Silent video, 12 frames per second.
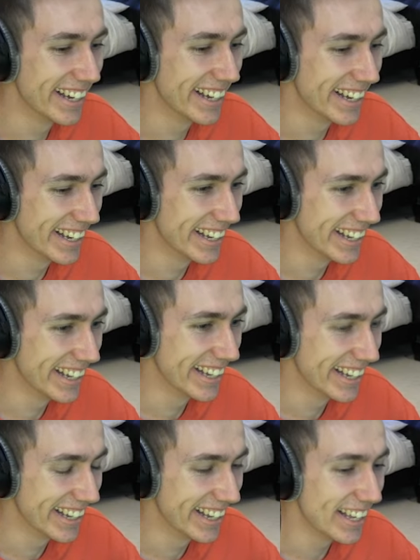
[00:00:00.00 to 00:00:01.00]
over there?
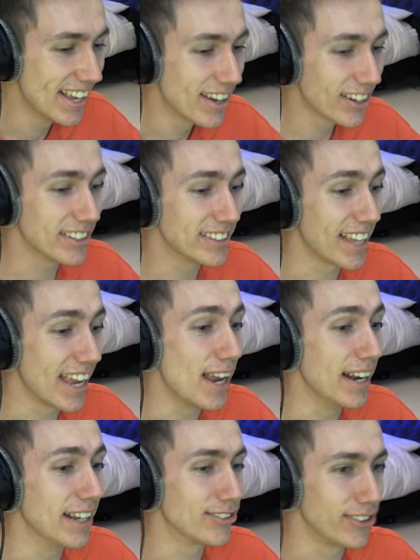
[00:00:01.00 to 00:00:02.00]
Because it
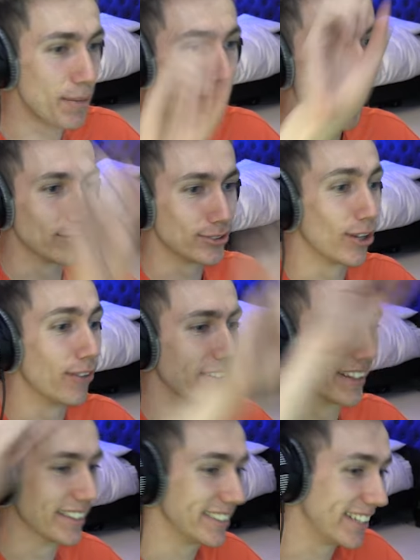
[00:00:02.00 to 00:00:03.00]
oh, literally bounced off
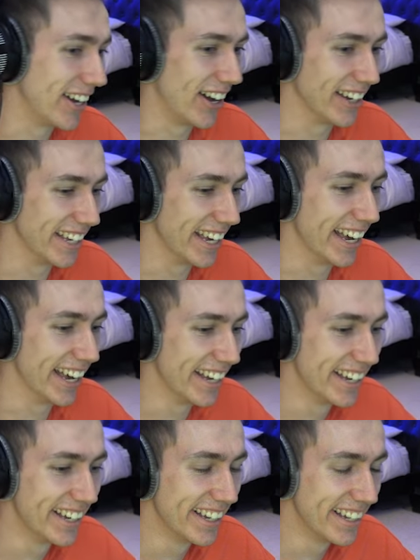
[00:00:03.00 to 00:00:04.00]
it at the start. Yeah.
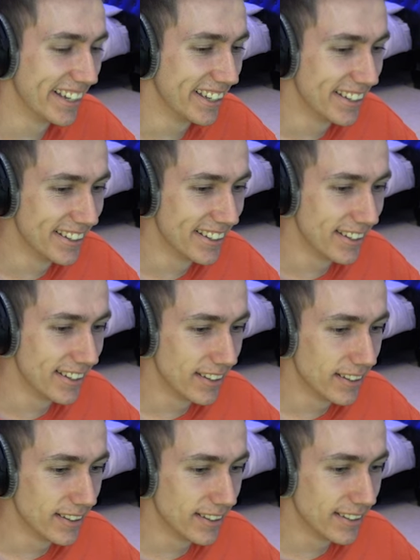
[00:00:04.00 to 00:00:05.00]
what the
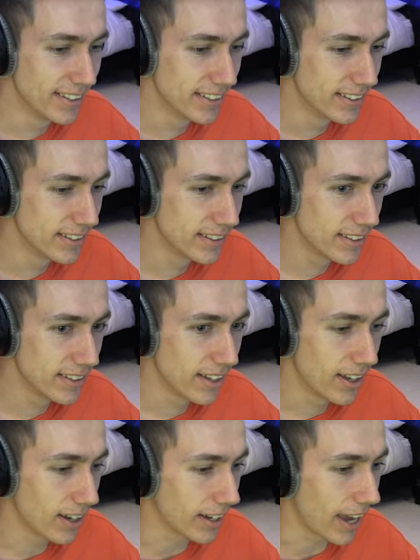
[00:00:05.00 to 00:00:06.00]
hell?
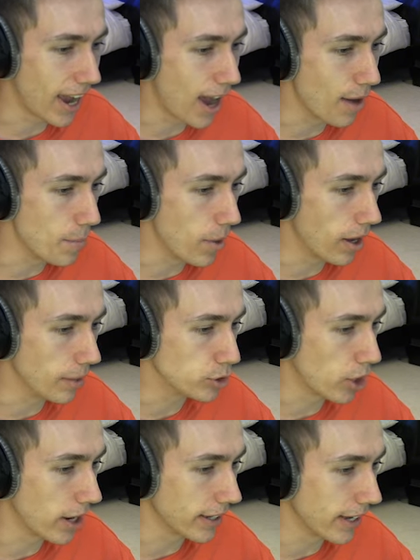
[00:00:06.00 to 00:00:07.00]
Okay, I'm I'm
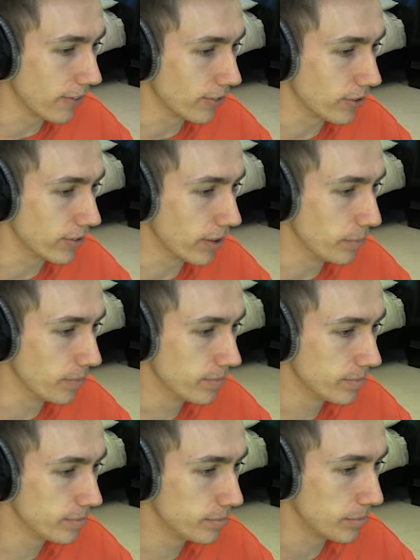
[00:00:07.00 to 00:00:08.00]
trying to get rid of him,
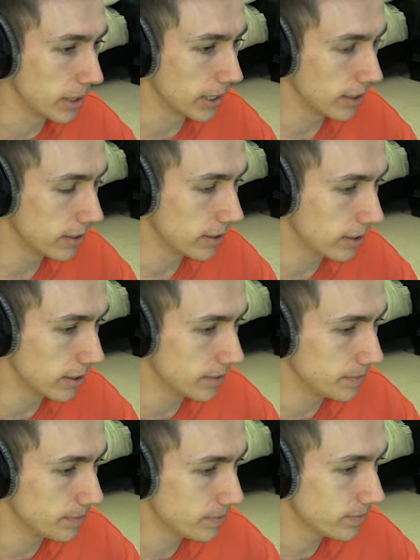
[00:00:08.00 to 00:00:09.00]
but
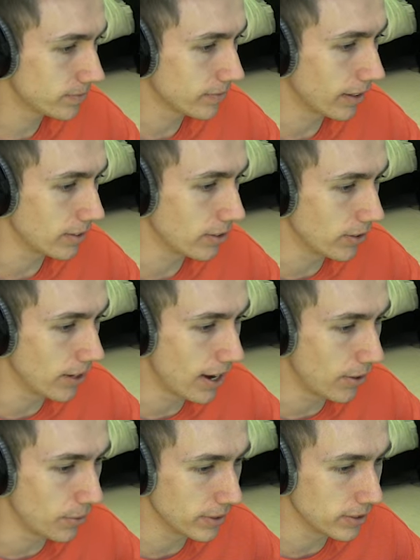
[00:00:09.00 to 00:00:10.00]
I don't know
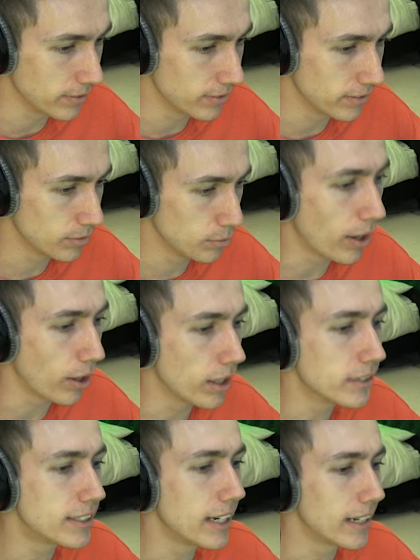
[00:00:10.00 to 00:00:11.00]
how. I don't. Well,
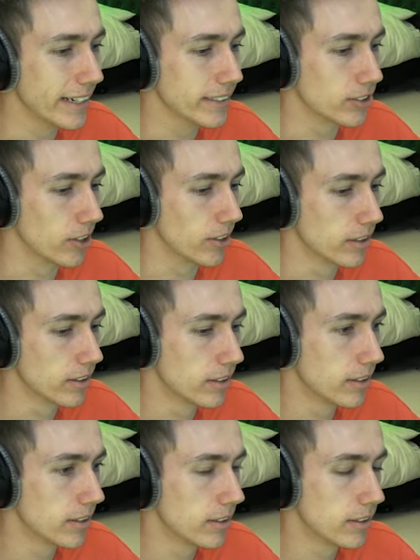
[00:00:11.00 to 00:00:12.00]
a sinklet's good.
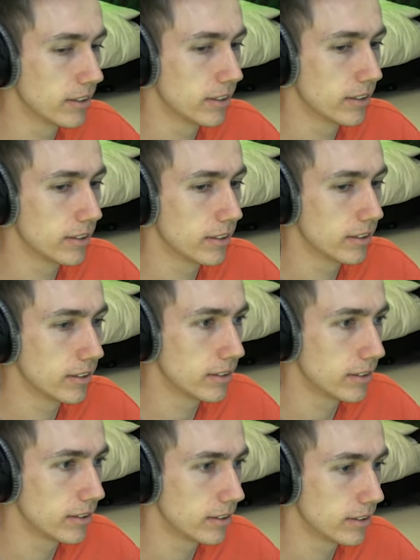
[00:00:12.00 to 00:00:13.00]
Yeah. There.
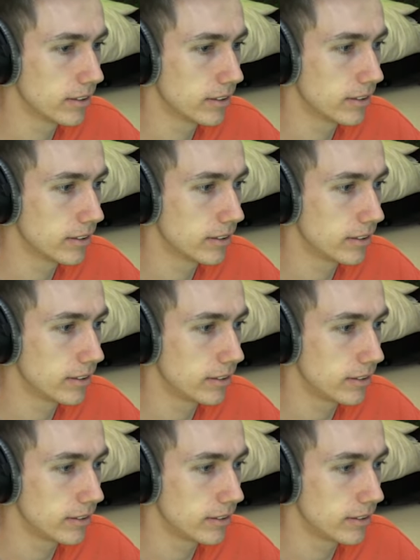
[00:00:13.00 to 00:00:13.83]
All right. Okay.